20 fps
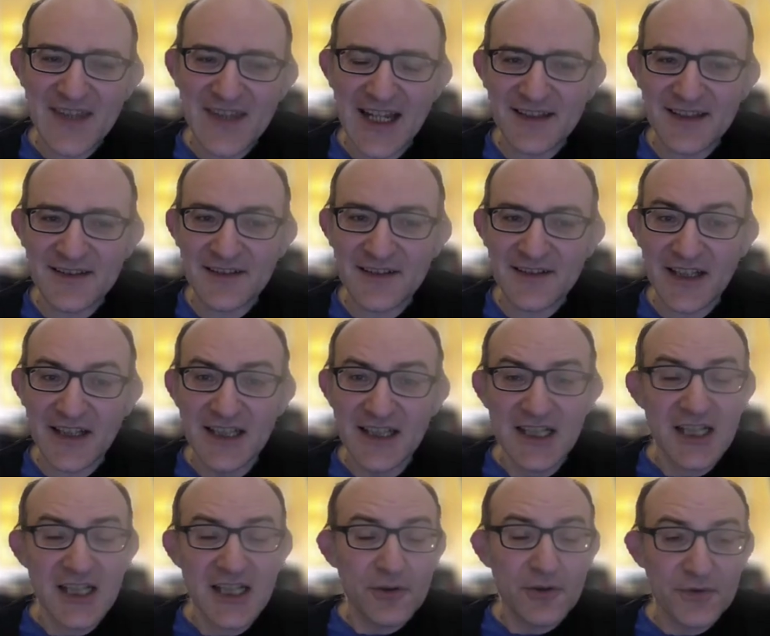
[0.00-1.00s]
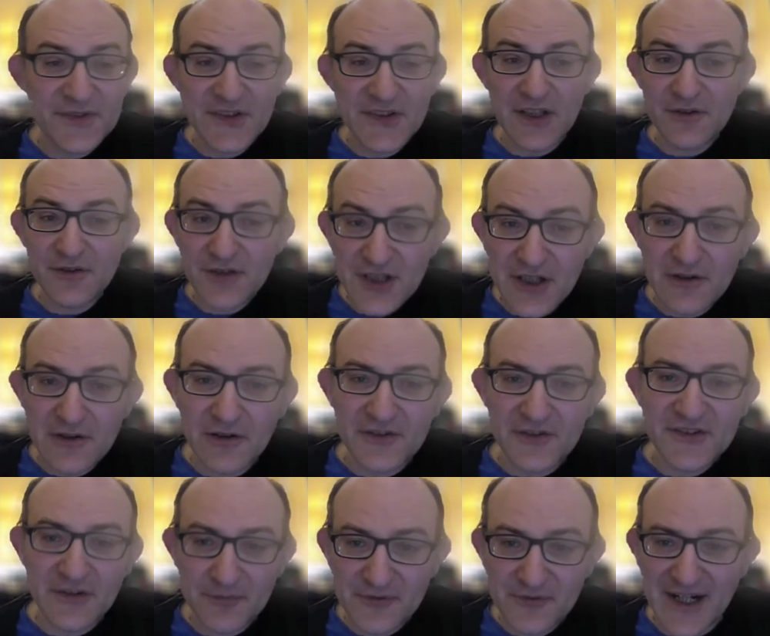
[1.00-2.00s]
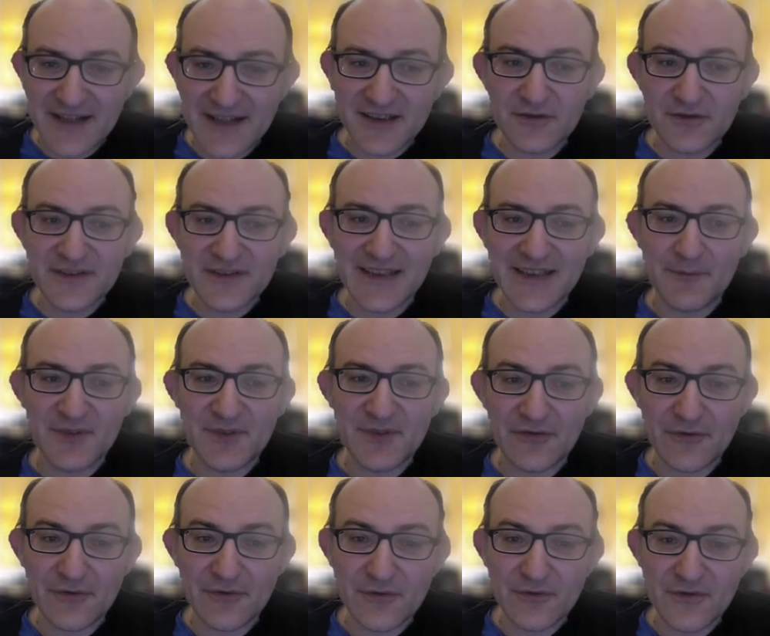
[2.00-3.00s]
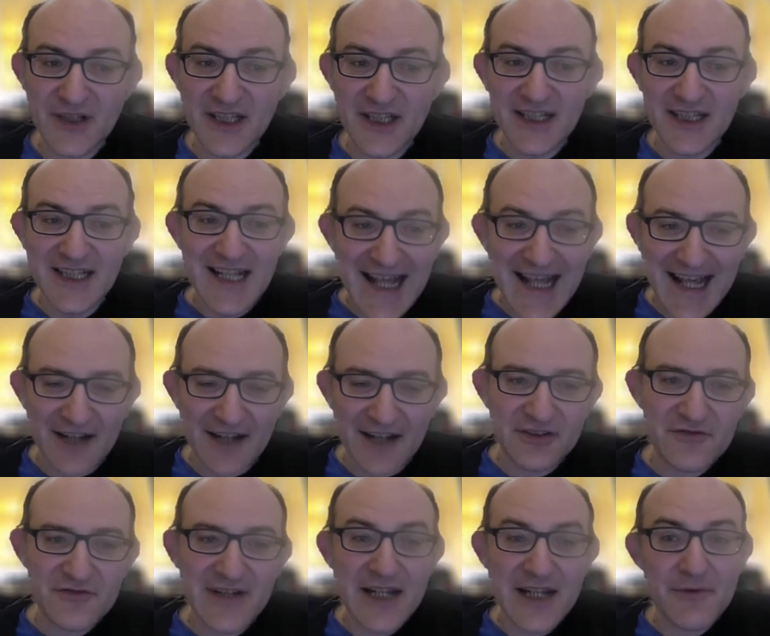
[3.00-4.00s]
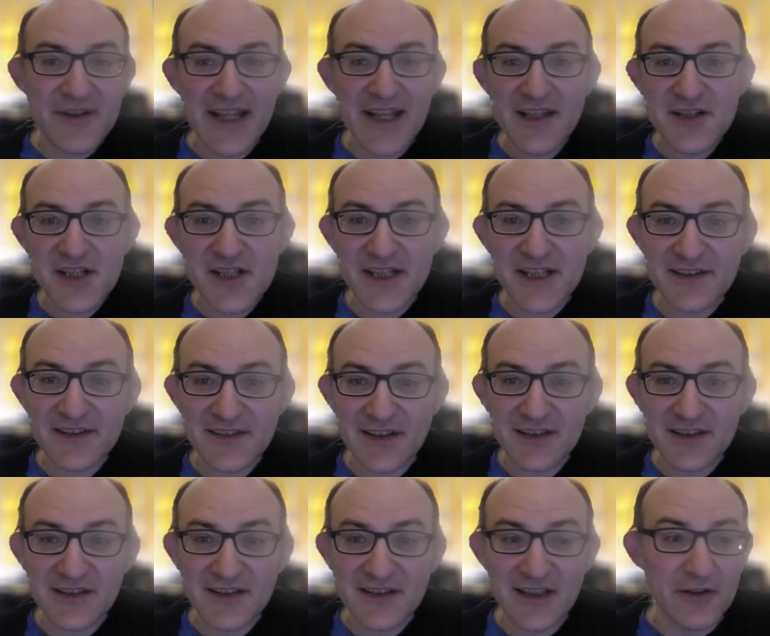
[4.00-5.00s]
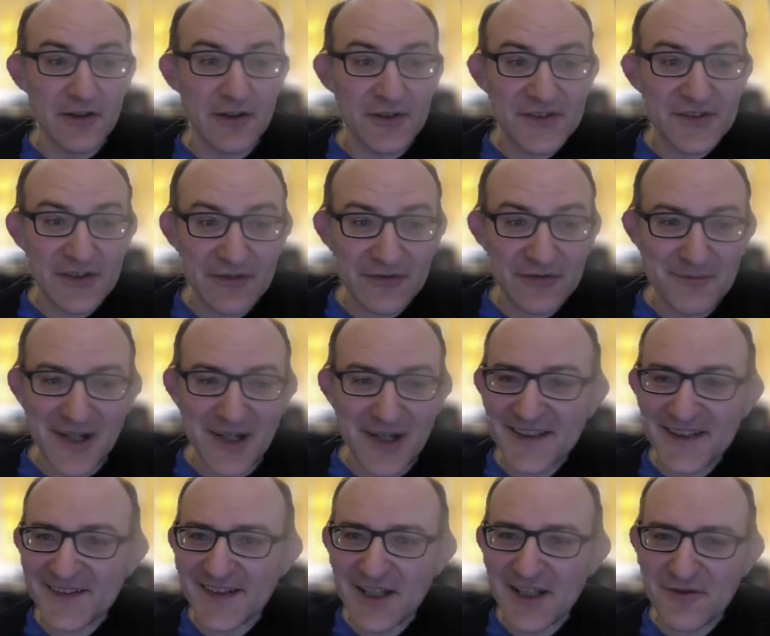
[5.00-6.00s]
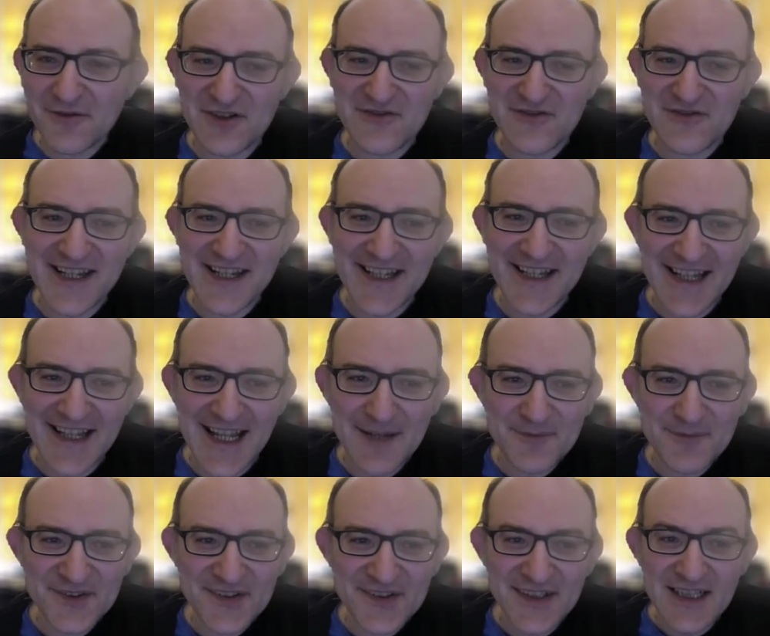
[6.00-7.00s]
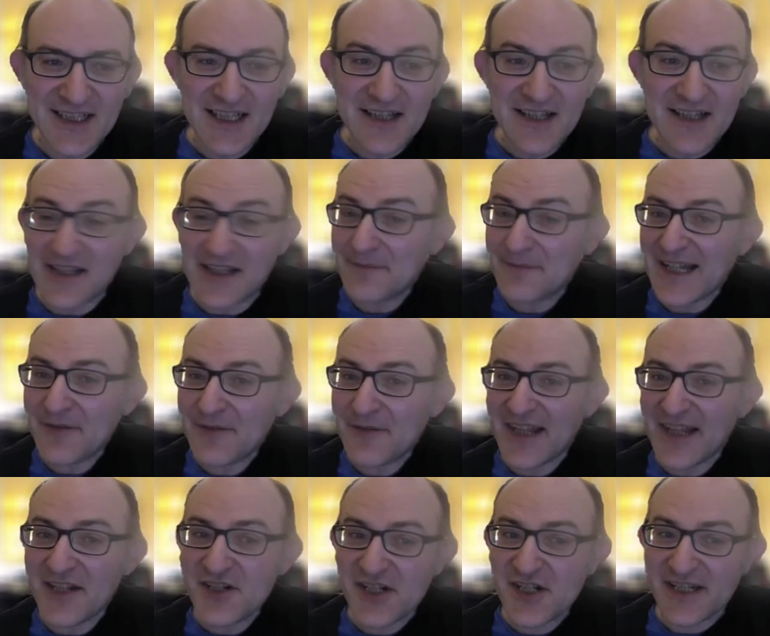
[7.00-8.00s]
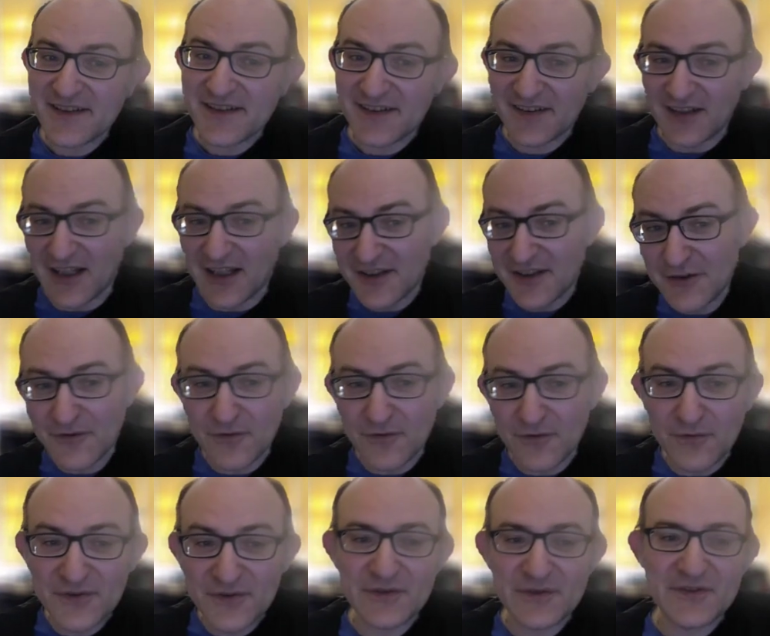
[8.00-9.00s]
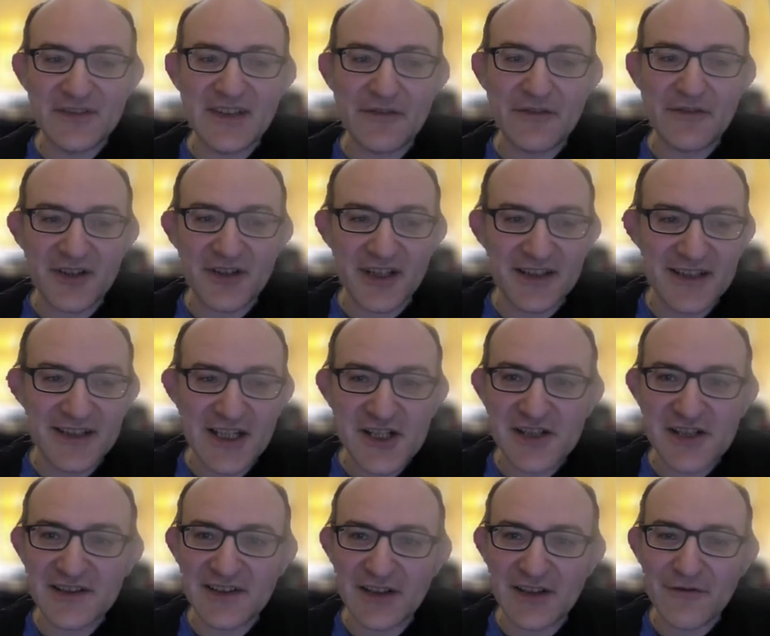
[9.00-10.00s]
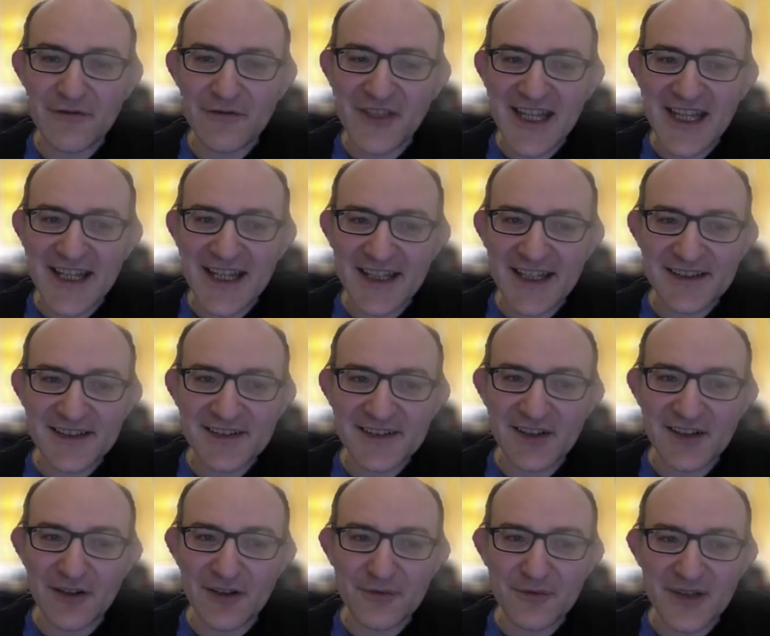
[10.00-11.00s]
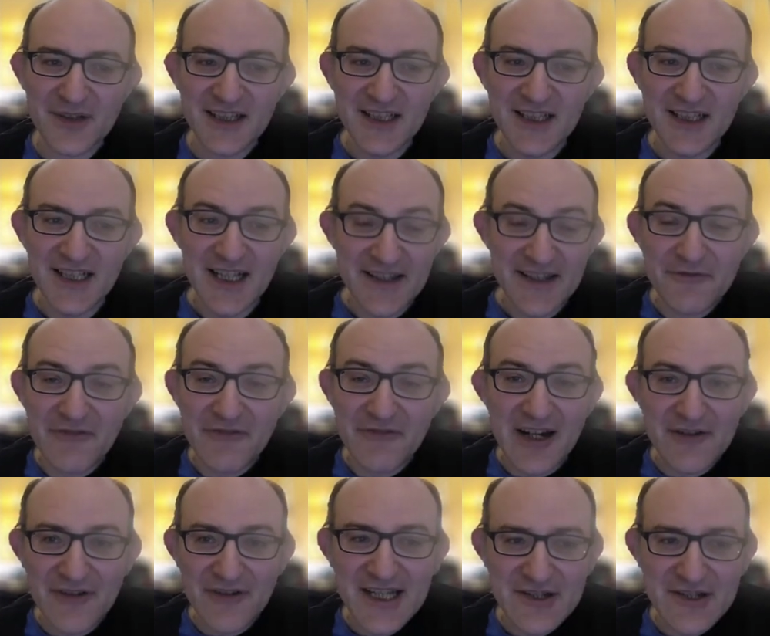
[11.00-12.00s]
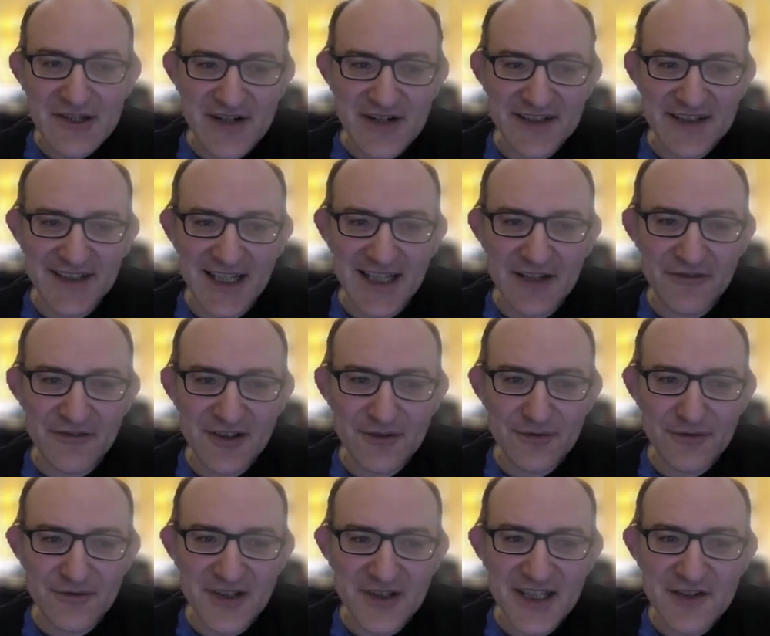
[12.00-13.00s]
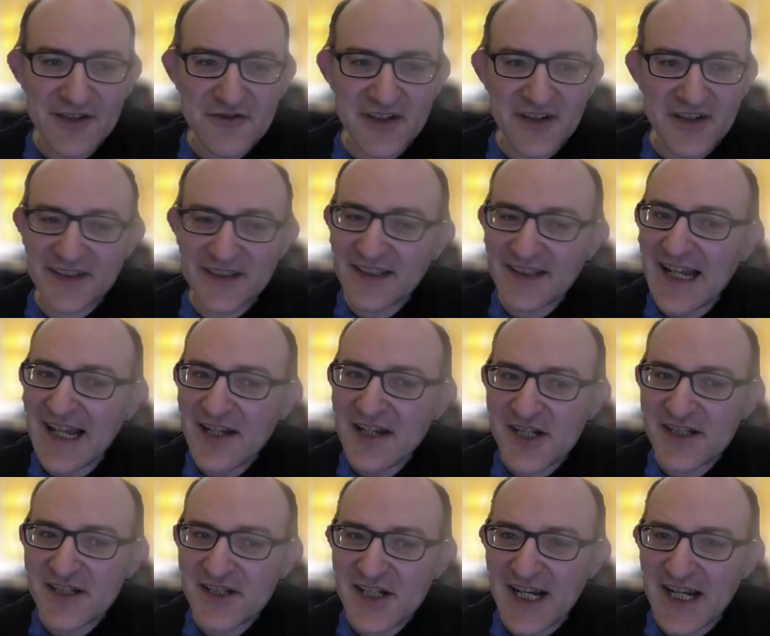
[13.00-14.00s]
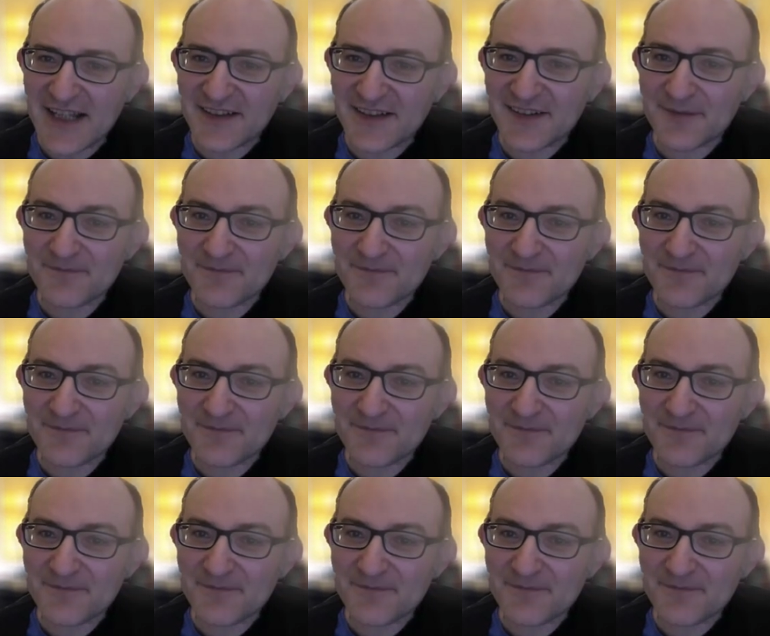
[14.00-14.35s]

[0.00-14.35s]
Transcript: And also, you know, lots of practical tips for how to train with engines, and lots of my secret training games that I've played with engines under all sorts of different conditions over the years. So I think very, very interesting if you're interested in engine chess.